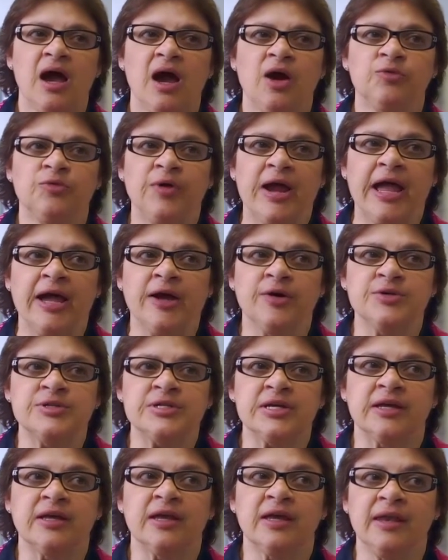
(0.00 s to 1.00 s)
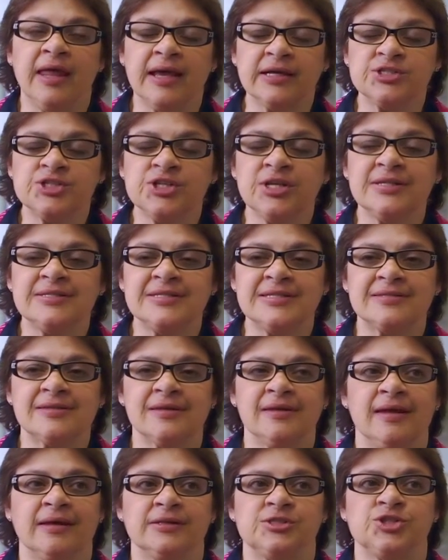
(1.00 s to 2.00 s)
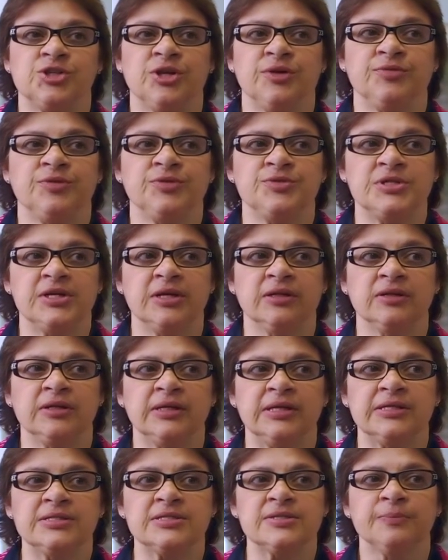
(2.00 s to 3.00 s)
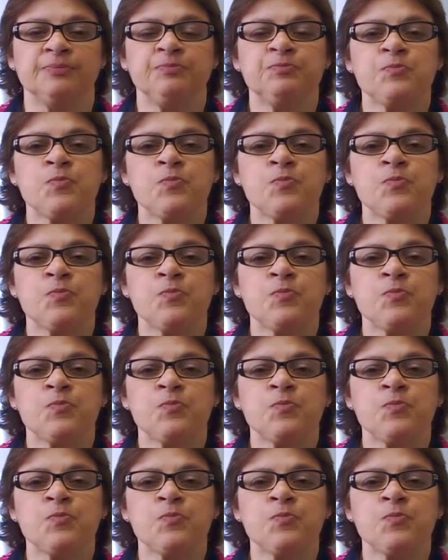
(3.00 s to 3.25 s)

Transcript: around connection and disconnection of utilities.